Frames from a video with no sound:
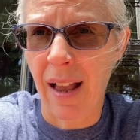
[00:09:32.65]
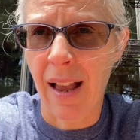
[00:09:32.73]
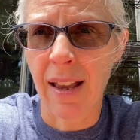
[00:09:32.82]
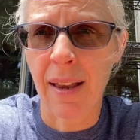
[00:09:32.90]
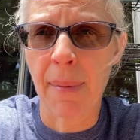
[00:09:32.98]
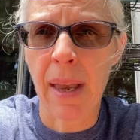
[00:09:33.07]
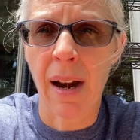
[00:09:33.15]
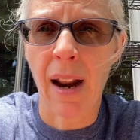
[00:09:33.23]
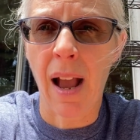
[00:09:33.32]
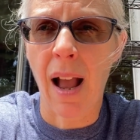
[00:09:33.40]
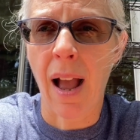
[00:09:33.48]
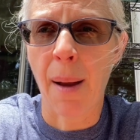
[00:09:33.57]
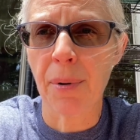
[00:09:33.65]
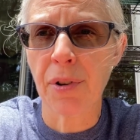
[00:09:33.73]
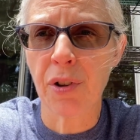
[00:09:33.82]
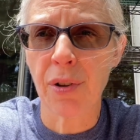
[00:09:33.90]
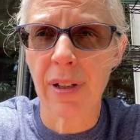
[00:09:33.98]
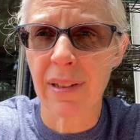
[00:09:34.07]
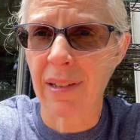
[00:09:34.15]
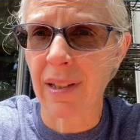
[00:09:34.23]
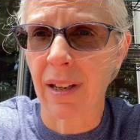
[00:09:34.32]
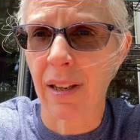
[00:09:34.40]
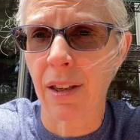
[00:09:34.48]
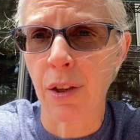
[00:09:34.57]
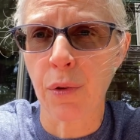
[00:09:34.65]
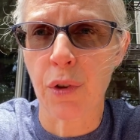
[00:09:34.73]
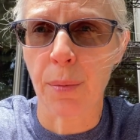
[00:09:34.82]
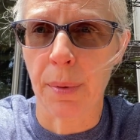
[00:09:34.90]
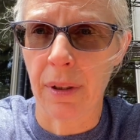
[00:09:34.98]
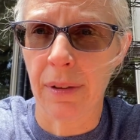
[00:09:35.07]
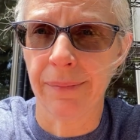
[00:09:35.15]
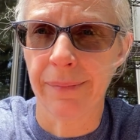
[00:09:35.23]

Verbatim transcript: I am an opportunistic YouTuber.